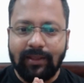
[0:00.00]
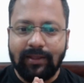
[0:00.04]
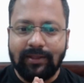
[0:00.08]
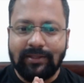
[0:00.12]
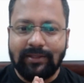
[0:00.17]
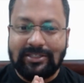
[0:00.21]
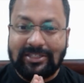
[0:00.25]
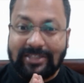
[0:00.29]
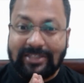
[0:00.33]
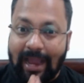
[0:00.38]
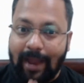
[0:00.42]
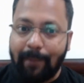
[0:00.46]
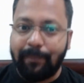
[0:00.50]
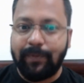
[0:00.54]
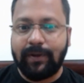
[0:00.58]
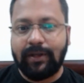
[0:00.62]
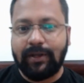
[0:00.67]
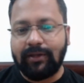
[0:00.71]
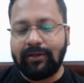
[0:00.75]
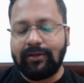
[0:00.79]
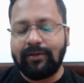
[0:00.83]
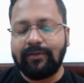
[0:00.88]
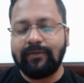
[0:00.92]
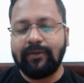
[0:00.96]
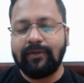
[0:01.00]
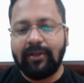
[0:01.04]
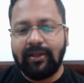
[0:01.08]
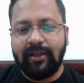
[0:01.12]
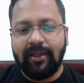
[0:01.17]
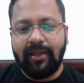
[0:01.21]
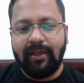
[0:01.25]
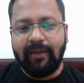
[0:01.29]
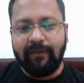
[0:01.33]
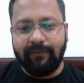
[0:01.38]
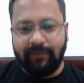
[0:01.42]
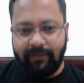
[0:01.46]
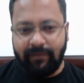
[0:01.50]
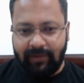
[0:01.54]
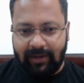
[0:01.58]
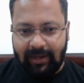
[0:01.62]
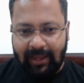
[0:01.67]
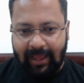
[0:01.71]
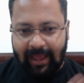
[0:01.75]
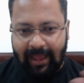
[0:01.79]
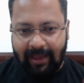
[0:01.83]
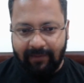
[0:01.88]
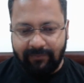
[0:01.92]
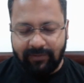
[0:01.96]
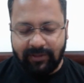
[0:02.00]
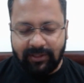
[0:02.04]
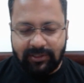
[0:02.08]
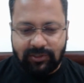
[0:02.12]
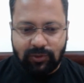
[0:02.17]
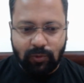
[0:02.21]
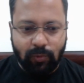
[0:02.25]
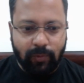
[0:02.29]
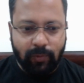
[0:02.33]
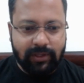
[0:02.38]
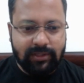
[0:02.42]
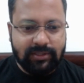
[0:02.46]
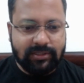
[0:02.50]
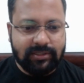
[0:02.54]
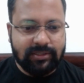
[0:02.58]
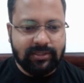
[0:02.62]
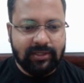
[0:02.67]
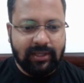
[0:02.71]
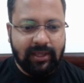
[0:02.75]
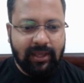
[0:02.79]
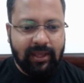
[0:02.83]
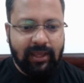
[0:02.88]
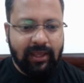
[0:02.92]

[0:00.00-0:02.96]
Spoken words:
chapter, we will have this quiz.